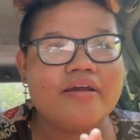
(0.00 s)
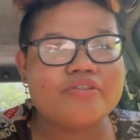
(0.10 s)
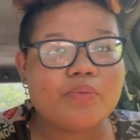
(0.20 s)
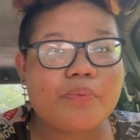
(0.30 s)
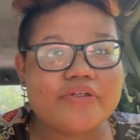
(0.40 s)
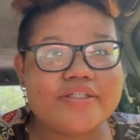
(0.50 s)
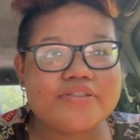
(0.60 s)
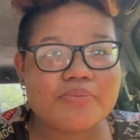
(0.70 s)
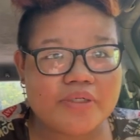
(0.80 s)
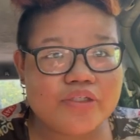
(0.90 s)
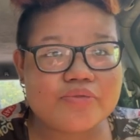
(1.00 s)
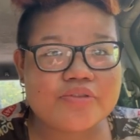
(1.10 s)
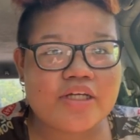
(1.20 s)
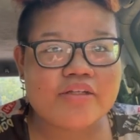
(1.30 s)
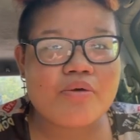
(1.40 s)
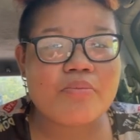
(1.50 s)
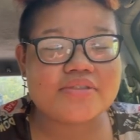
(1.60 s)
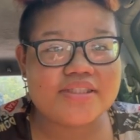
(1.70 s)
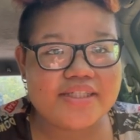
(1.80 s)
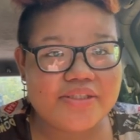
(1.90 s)
supporting to my youtube channel
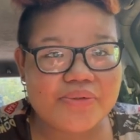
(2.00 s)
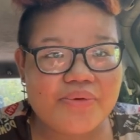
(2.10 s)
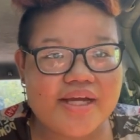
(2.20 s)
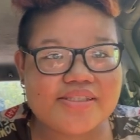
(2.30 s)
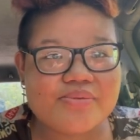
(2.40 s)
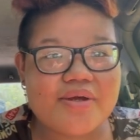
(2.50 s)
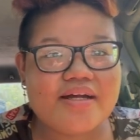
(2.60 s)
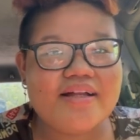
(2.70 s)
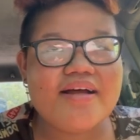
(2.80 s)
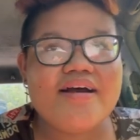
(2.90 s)
mostly you as well